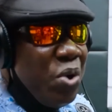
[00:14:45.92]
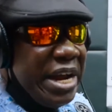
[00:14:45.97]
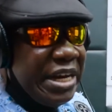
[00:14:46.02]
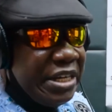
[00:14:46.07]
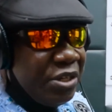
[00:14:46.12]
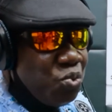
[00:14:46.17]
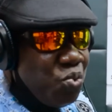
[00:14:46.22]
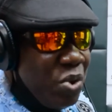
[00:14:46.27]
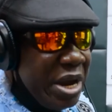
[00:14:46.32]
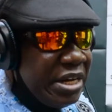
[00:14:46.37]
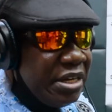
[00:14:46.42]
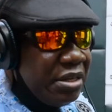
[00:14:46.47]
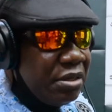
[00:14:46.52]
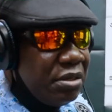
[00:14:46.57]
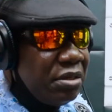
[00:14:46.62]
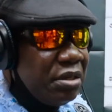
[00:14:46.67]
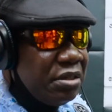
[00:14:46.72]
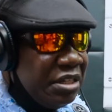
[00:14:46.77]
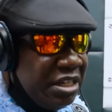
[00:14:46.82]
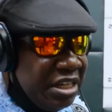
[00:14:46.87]
weight when
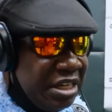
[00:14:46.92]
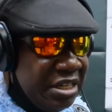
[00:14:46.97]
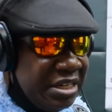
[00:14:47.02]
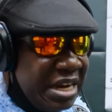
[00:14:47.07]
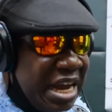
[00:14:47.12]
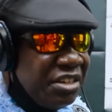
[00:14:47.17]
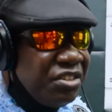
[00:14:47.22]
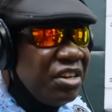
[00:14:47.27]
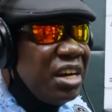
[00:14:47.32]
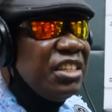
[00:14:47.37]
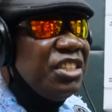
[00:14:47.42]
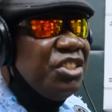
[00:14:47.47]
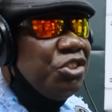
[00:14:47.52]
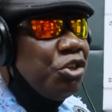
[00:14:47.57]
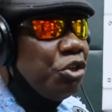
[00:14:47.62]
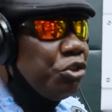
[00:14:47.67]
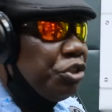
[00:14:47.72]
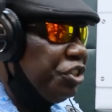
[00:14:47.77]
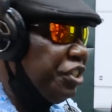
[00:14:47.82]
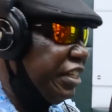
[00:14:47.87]
the Nigerian
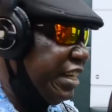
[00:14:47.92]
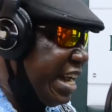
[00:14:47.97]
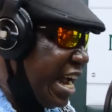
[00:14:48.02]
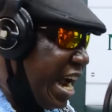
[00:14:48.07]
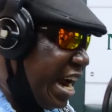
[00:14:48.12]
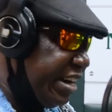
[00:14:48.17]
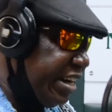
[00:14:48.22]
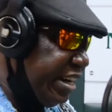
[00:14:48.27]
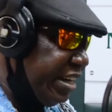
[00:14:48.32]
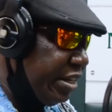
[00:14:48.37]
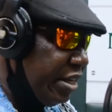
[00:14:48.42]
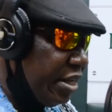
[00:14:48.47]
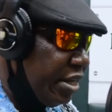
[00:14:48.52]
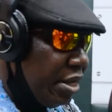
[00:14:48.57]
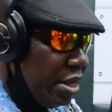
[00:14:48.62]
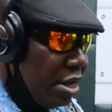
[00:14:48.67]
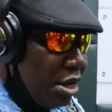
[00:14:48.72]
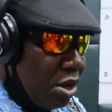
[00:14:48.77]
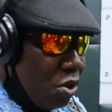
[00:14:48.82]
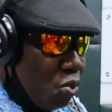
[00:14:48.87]
industry carry.
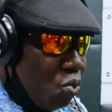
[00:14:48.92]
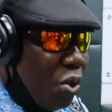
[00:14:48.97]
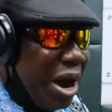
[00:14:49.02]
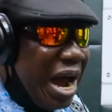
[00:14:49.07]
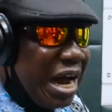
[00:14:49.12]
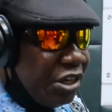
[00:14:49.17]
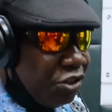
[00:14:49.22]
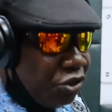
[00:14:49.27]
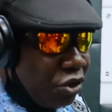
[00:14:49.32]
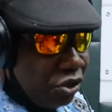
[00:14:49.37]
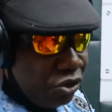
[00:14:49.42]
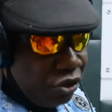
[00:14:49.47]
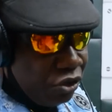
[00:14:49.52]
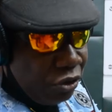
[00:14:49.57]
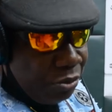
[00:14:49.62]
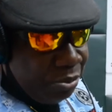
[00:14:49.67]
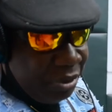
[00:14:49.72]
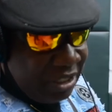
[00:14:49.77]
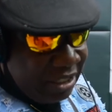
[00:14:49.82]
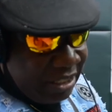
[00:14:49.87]
Why I talk
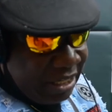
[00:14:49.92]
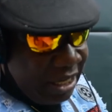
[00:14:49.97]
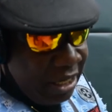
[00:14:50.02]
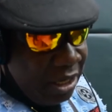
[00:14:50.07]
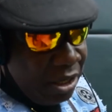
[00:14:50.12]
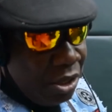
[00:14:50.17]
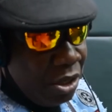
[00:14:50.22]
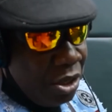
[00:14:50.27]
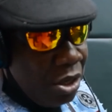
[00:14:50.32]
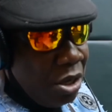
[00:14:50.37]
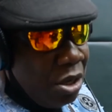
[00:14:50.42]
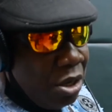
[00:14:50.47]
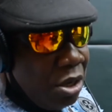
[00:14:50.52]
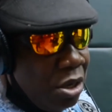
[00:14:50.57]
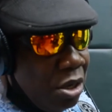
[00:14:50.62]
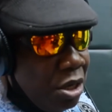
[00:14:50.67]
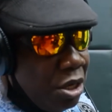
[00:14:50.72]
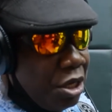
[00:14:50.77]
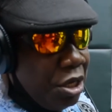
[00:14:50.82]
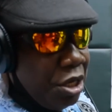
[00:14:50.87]
so be say
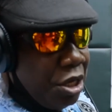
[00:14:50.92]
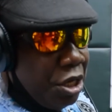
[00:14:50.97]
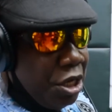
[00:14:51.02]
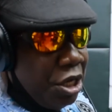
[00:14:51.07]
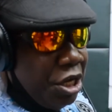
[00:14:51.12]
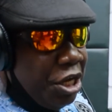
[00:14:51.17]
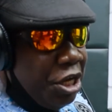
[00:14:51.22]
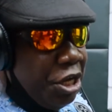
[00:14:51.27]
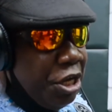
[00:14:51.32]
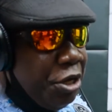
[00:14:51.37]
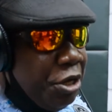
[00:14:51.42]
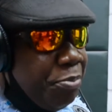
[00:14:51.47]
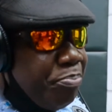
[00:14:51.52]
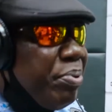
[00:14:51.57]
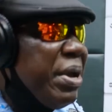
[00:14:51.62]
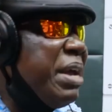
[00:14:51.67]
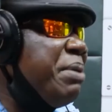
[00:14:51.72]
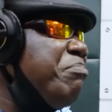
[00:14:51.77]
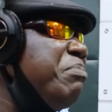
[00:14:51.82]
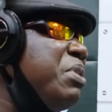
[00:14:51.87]
he
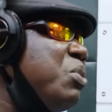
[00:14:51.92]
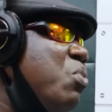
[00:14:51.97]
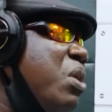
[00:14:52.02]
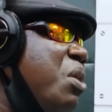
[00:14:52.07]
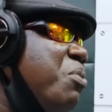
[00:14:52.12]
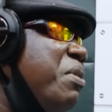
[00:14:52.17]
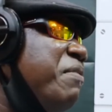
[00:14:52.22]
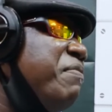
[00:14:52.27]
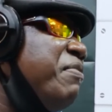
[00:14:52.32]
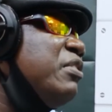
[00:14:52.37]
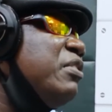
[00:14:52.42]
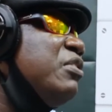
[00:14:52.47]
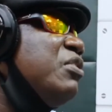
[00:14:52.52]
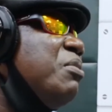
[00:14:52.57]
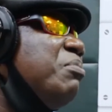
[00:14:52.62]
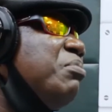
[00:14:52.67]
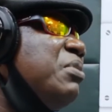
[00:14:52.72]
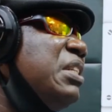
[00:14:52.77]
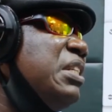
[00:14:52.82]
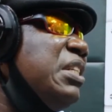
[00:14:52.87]
pay me well for
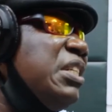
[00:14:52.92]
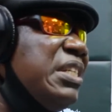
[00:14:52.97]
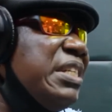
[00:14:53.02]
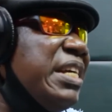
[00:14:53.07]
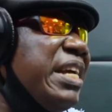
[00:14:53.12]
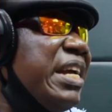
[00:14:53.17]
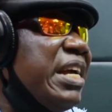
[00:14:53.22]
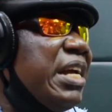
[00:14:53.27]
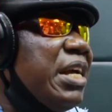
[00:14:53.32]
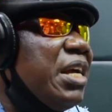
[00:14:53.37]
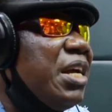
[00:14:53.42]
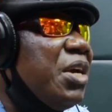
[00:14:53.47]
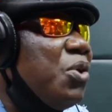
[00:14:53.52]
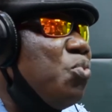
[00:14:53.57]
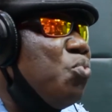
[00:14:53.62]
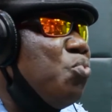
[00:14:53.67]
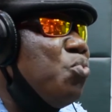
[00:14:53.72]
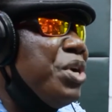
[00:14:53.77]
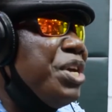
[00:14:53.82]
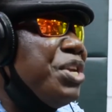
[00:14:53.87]
something say
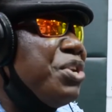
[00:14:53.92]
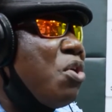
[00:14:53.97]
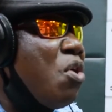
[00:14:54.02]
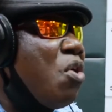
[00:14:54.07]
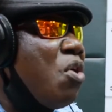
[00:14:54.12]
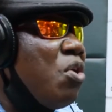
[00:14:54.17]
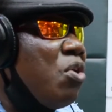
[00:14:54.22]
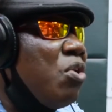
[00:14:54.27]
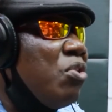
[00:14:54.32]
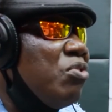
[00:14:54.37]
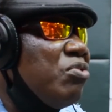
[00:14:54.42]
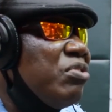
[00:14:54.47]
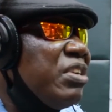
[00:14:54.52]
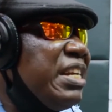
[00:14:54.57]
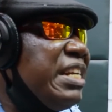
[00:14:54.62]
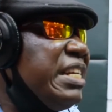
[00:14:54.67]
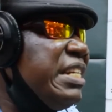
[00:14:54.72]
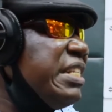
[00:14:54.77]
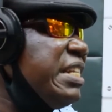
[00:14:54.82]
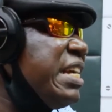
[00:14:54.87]
we not
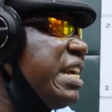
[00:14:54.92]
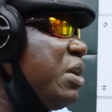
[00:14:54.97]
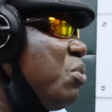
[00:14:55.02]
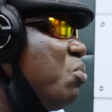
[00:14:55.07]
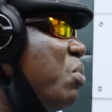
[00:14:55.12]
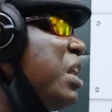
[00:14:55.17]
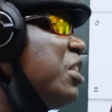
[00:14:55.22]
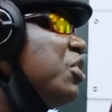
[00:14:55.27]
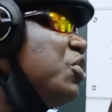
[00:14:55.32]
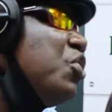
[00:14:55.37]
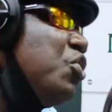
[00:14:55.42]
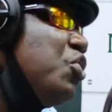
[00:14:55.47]
really dey well